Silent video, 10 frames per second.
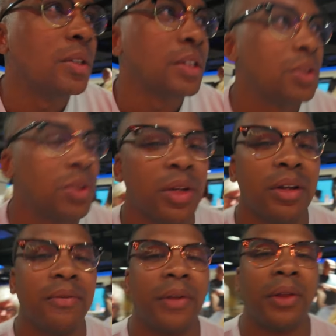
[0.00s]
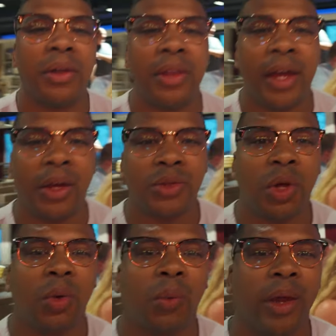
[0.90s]
seats are starting to fill in in the house
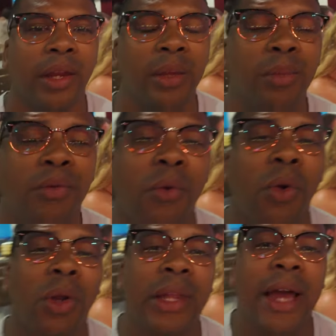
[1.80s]
already. Before,